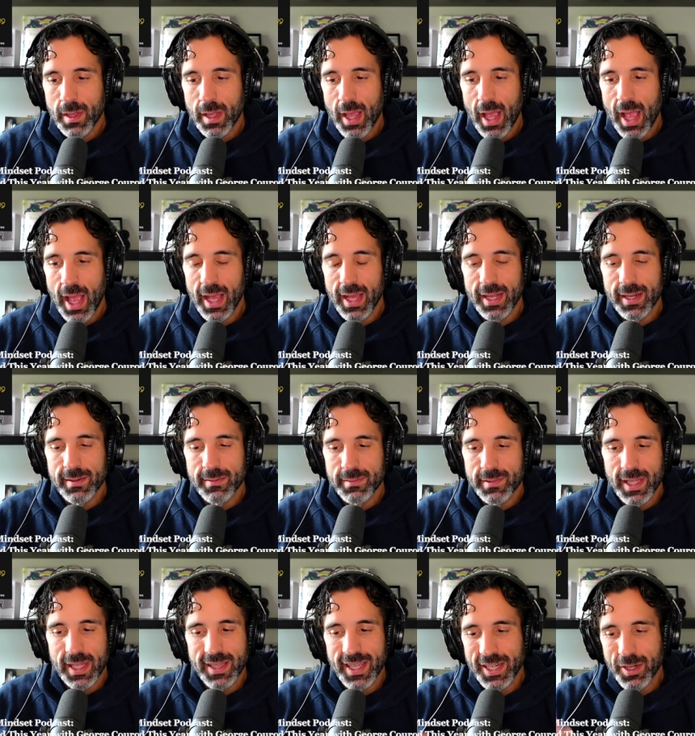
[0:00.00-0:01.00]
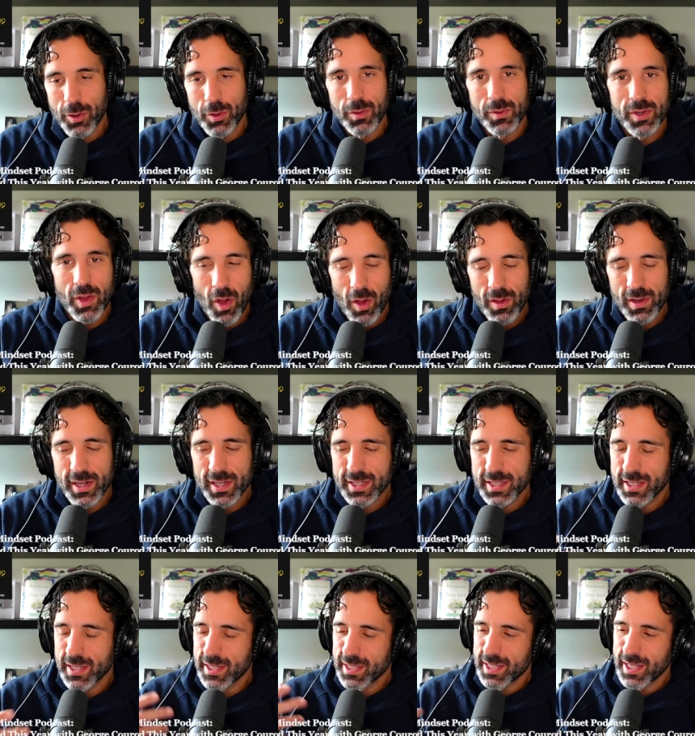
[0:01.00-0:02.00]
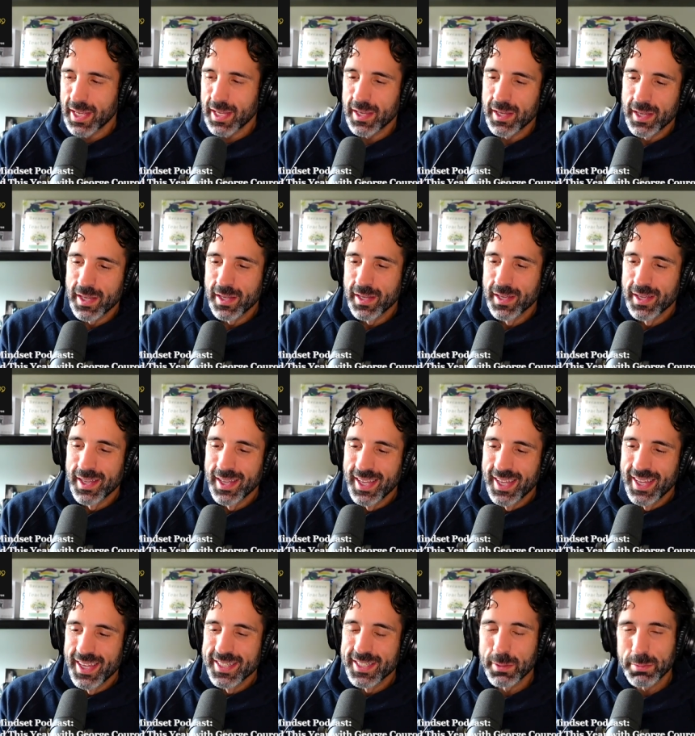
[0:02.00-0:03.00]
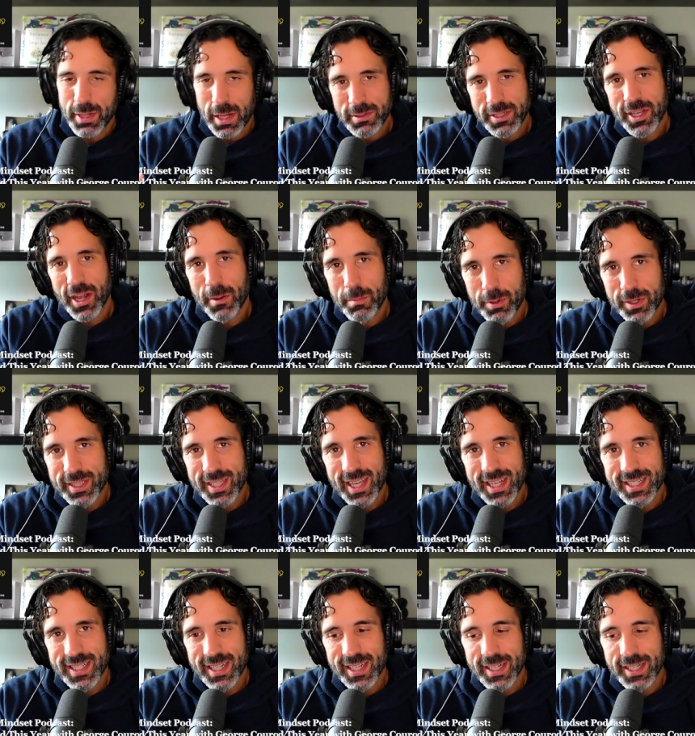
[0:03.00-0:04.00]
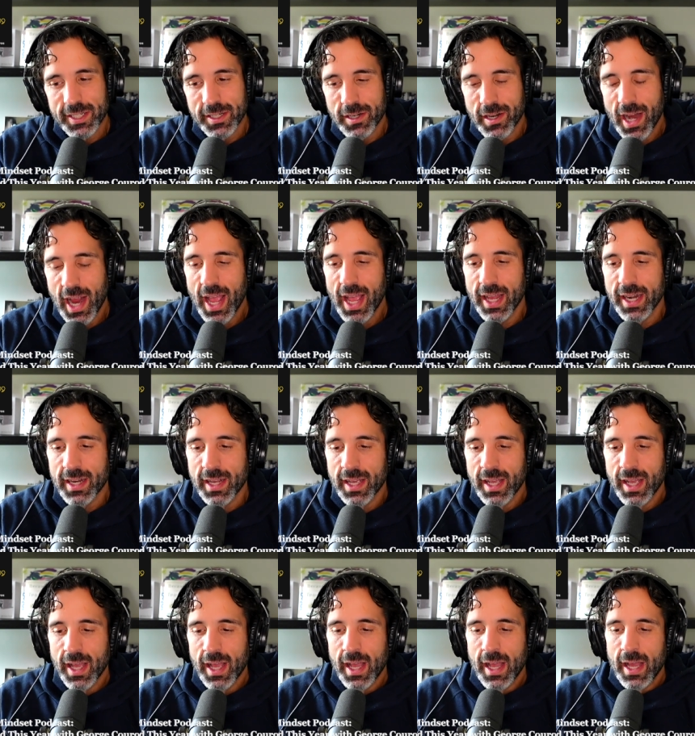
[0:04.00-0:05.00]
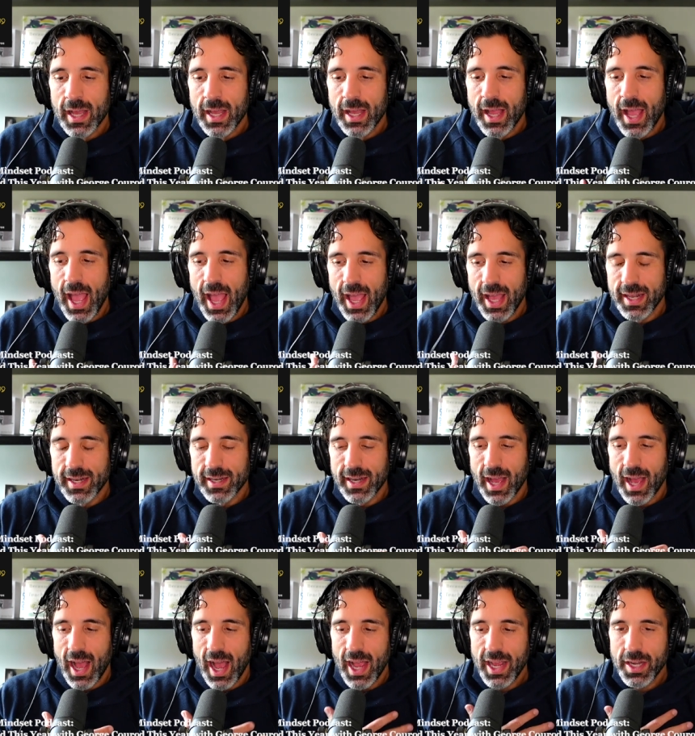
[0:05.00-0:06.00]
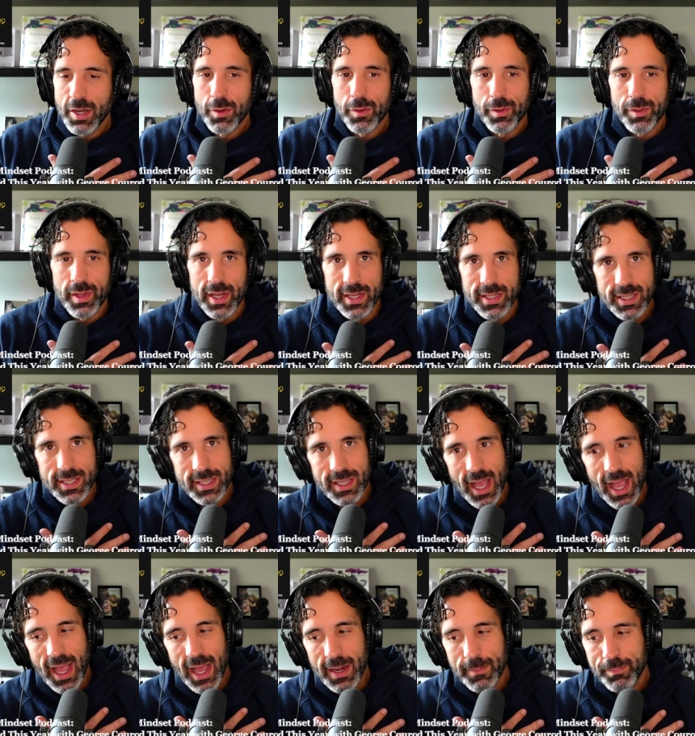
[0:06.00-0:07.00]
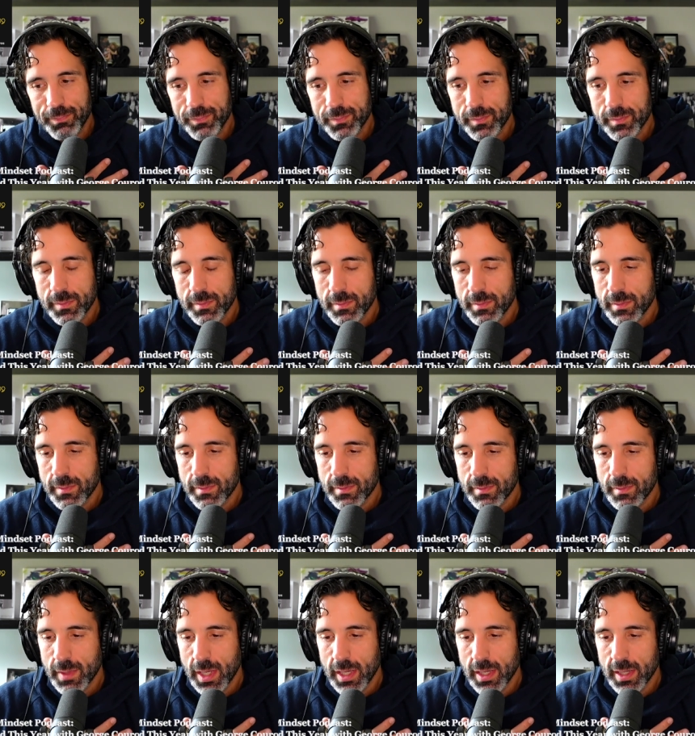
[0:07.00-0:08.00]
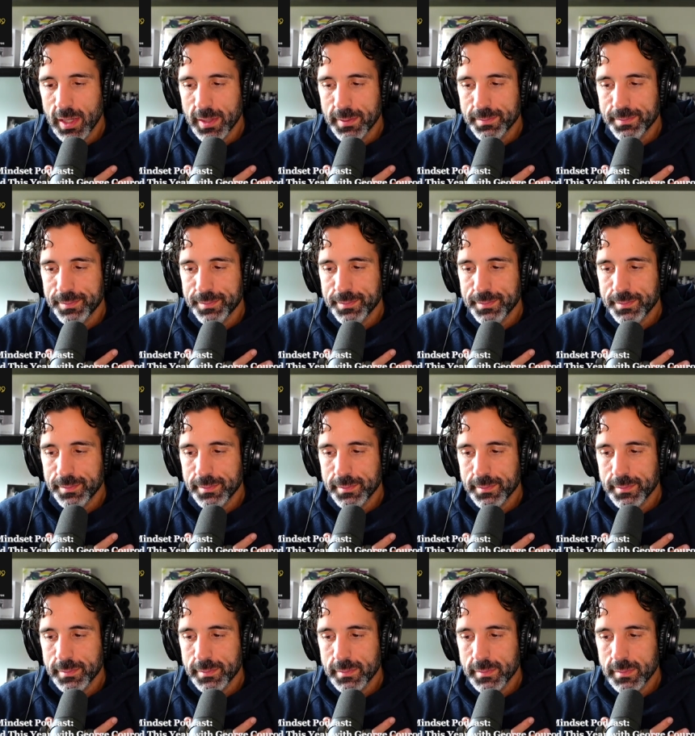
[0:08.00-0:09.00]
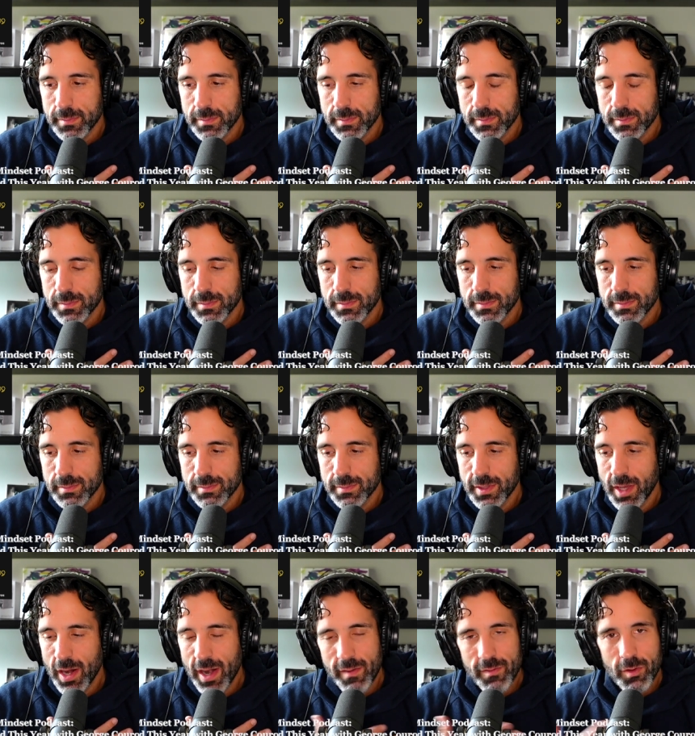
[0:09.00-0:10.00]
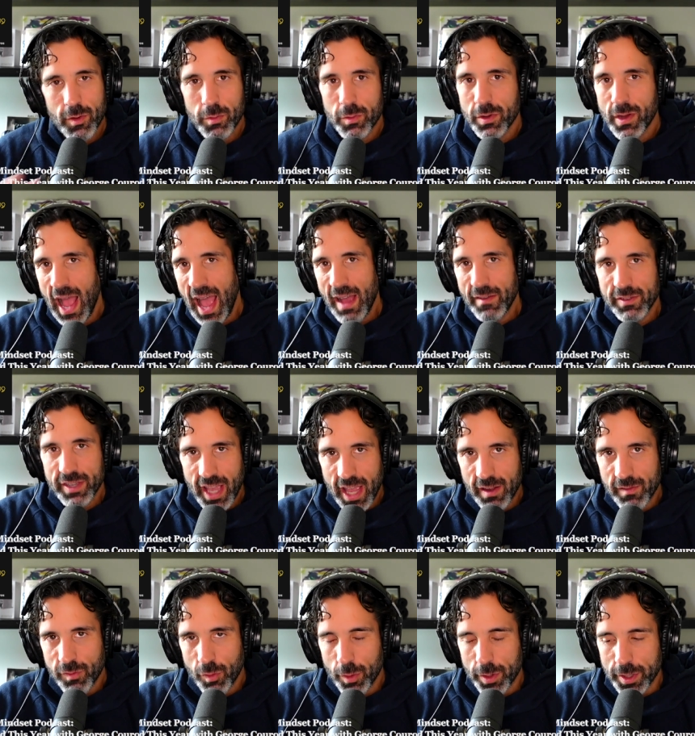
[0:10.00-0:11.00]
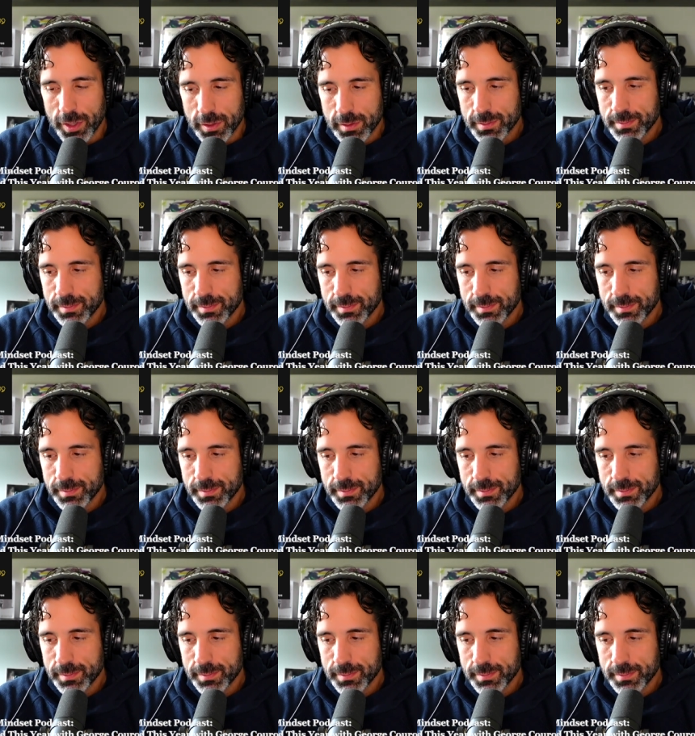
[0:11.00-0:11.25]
and then they don't call on us. And it's like, sometimes you got to put the idea in your head. And I know this, that not everyone will advocate for you.